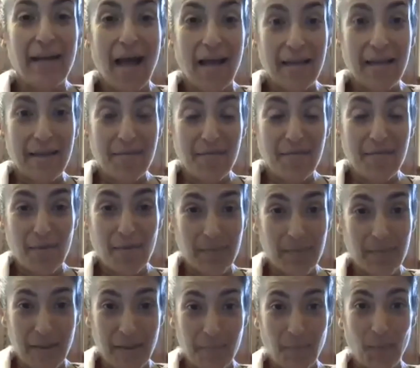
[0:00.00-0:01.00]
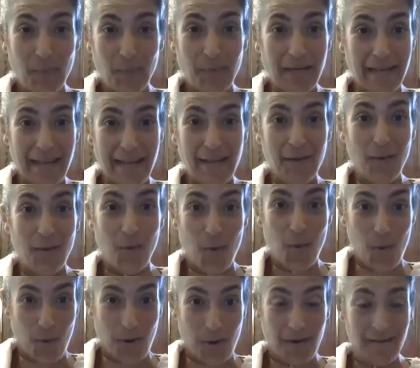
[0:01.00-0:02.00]
I am from Temple B'nai
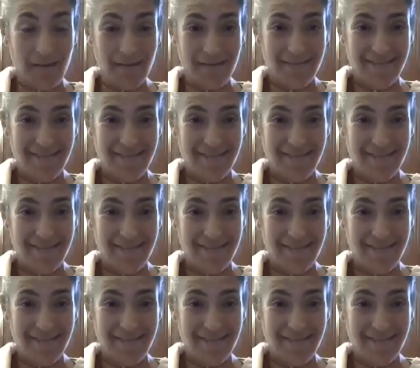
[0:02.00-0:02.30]
Or.